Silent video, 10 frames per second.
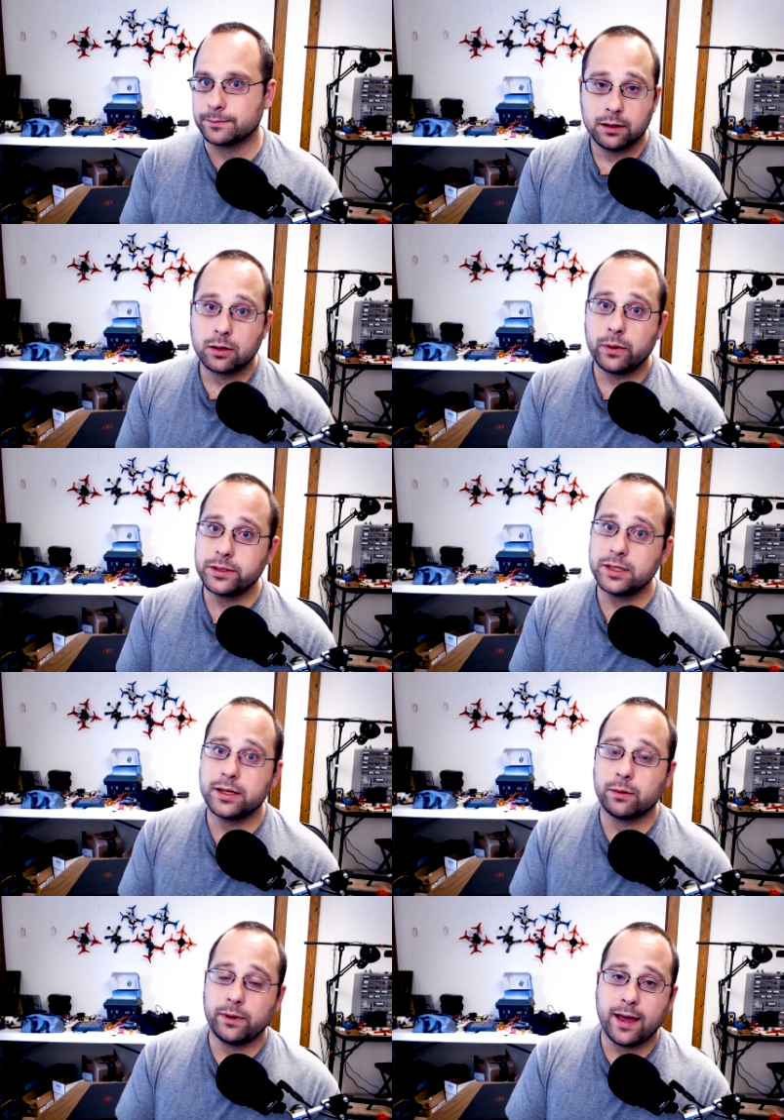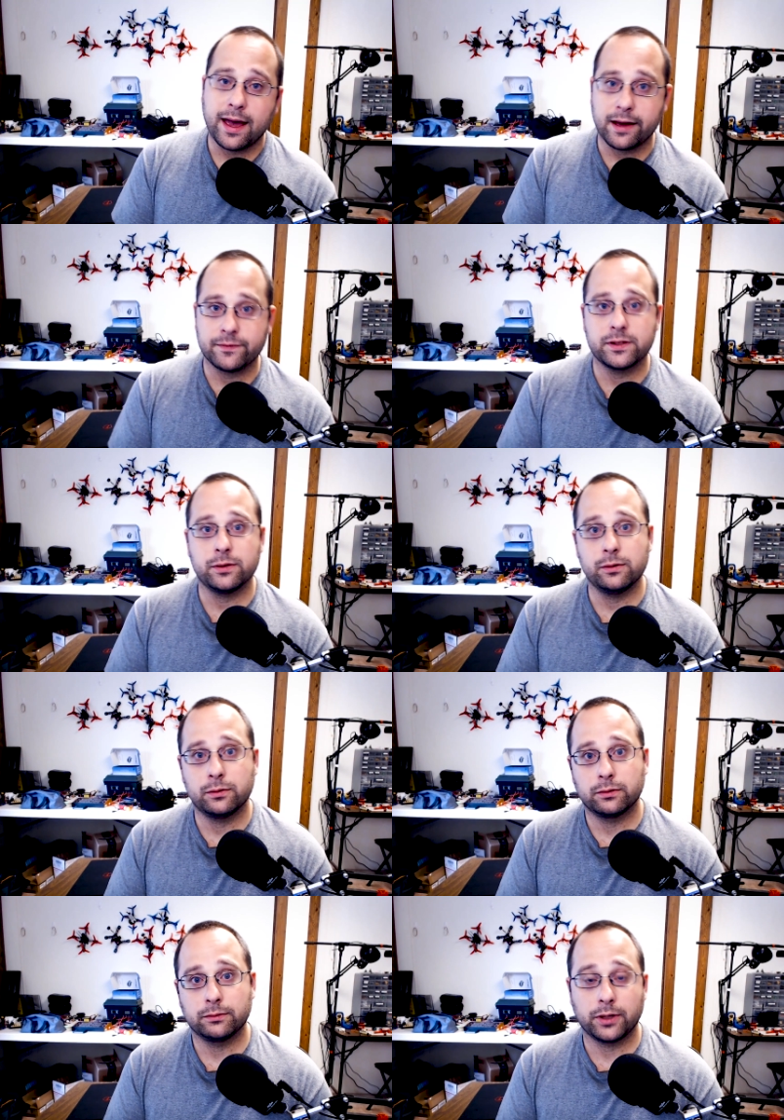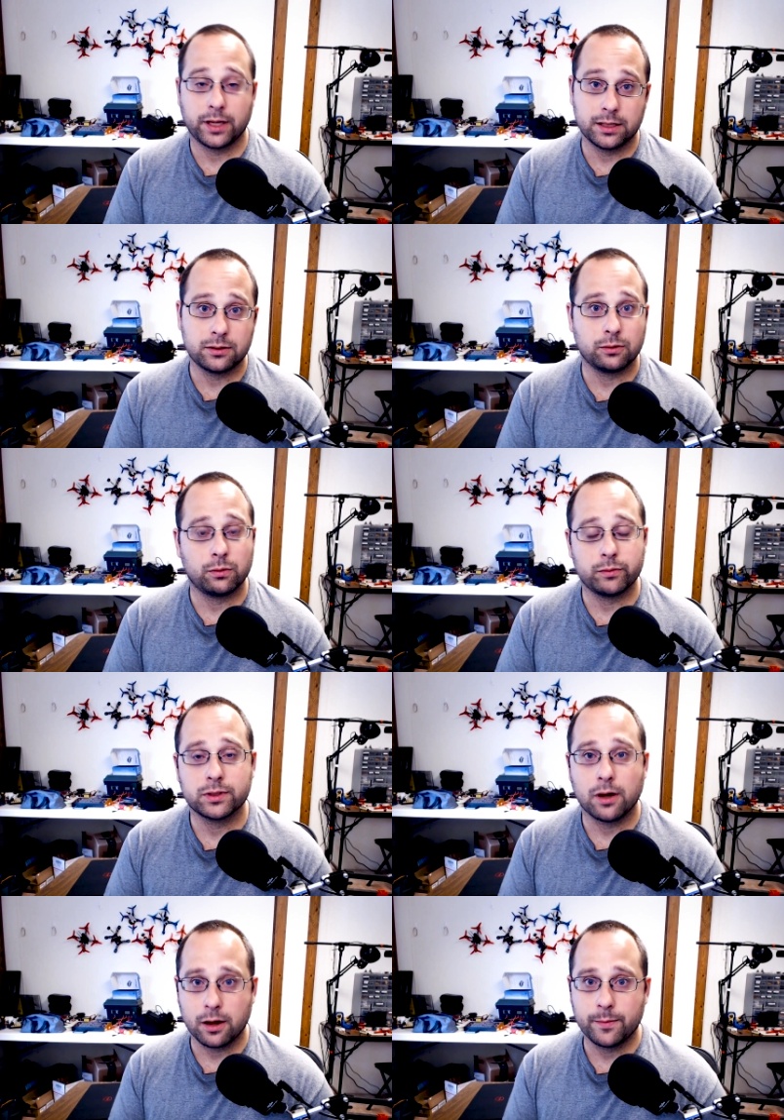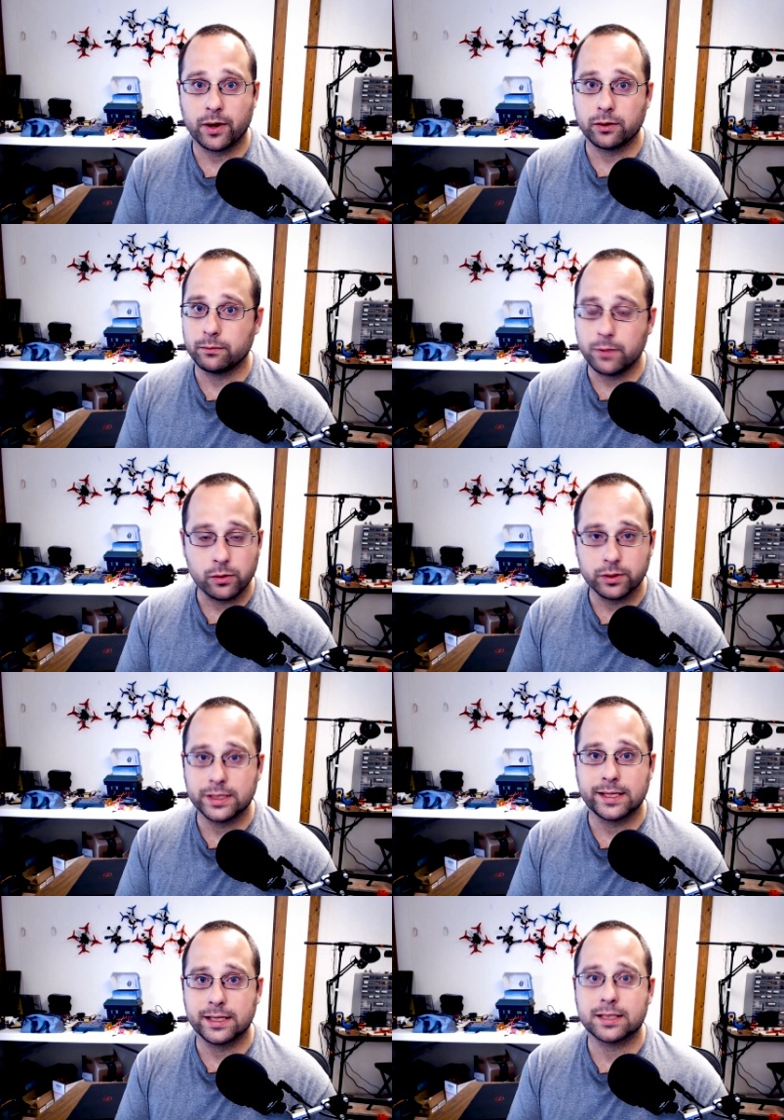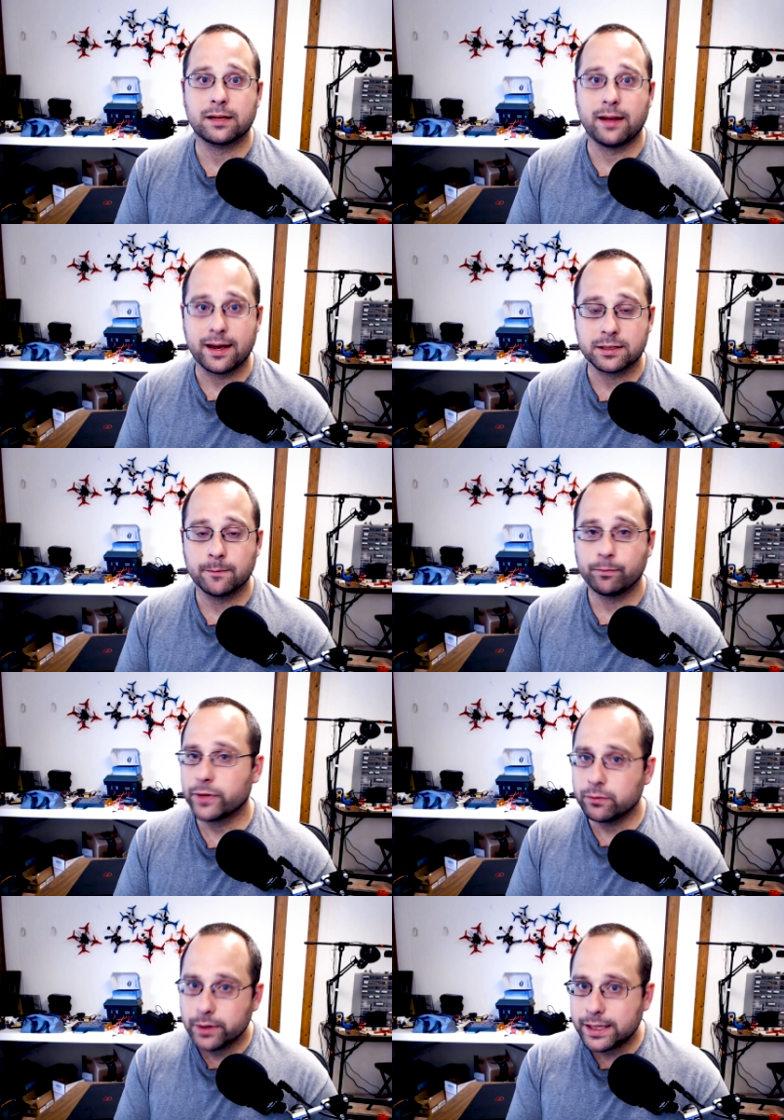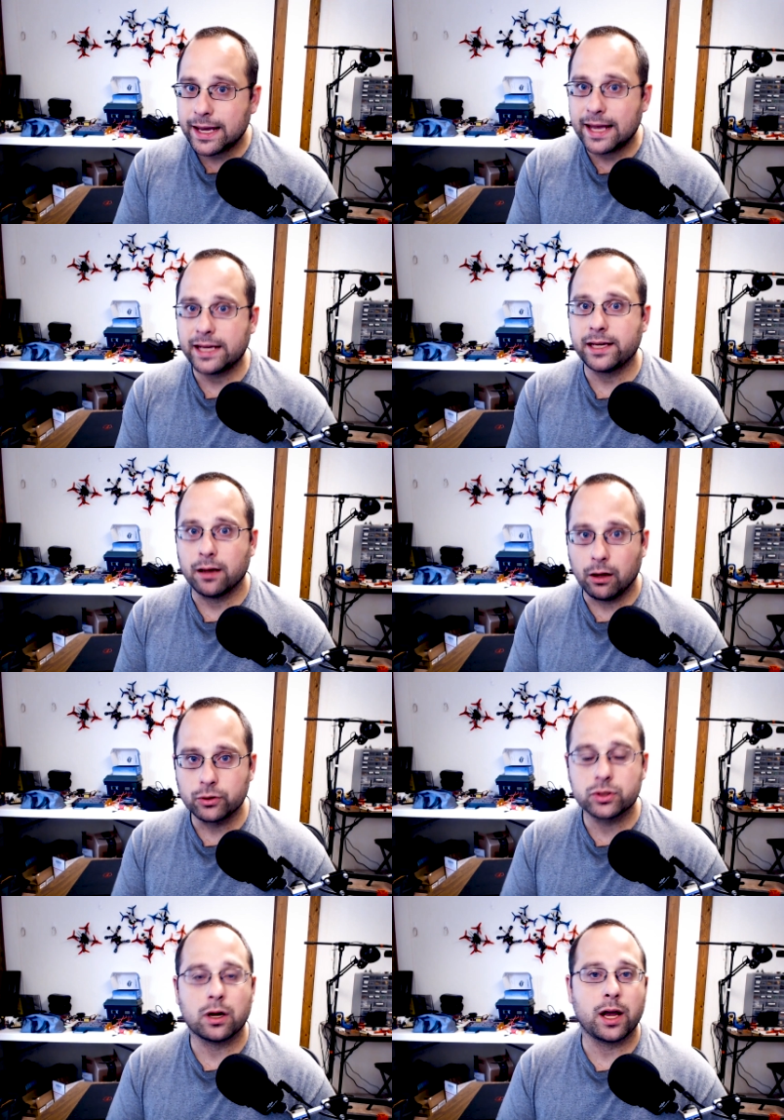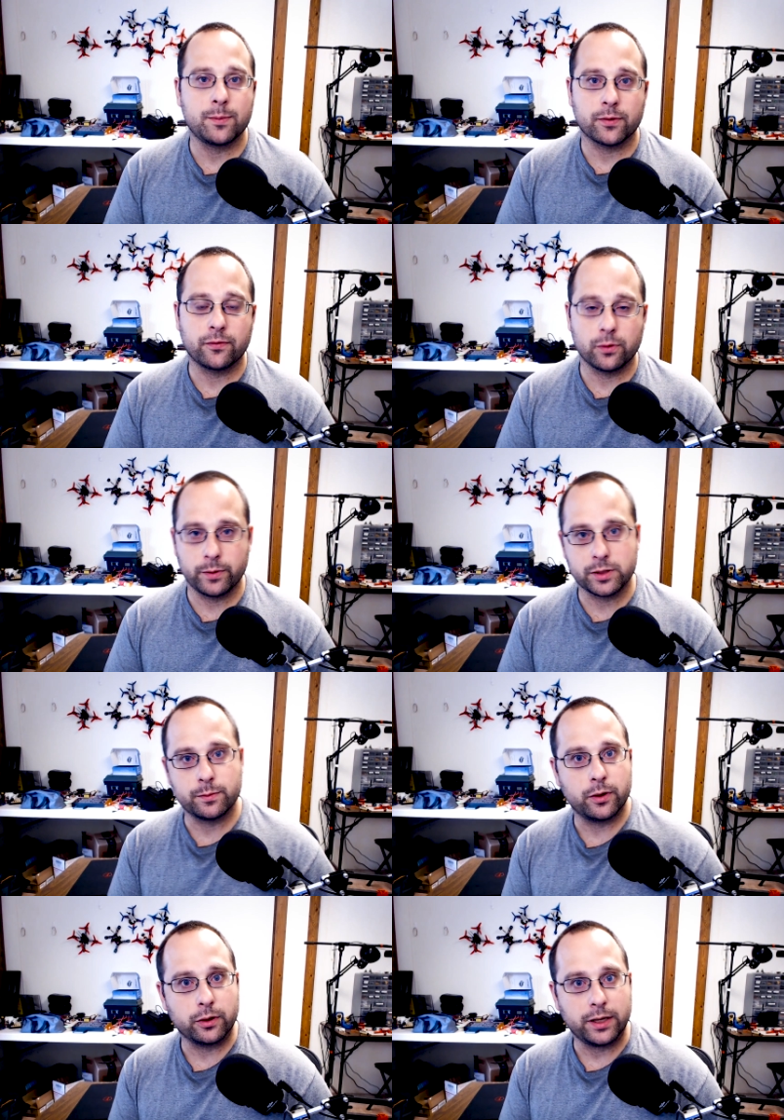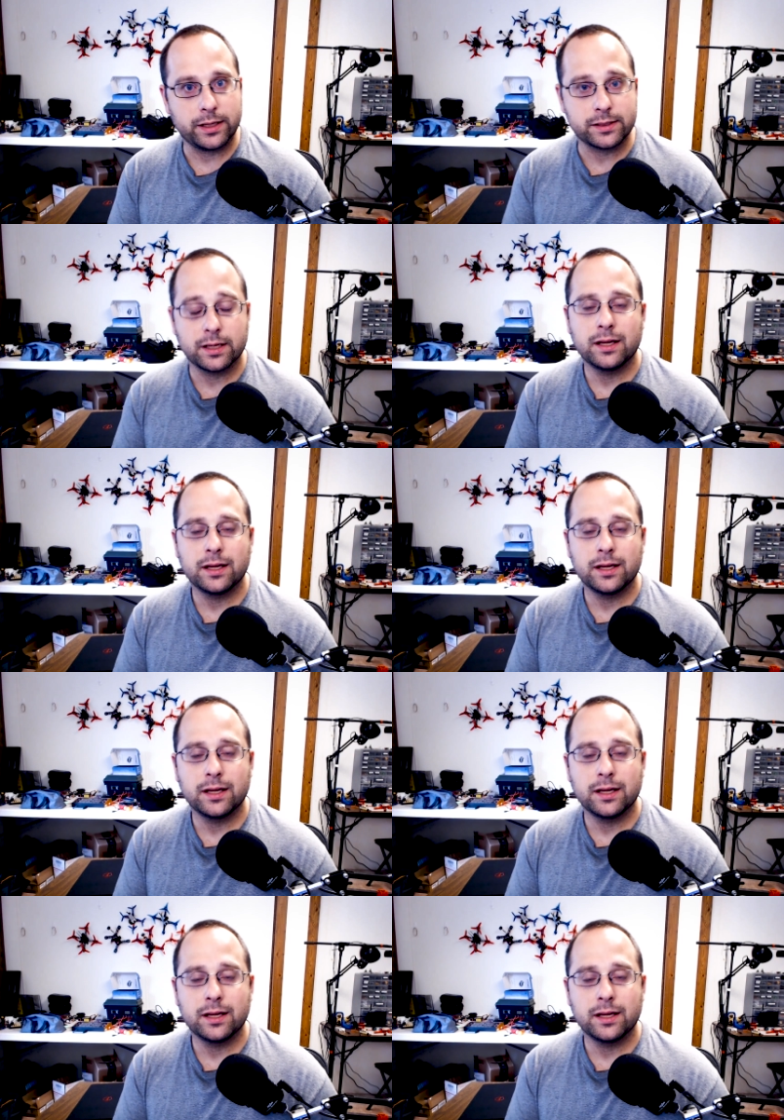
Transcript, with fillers: The question that we have to look into when we talk about motors in this class, and really any ultra high performance motor, is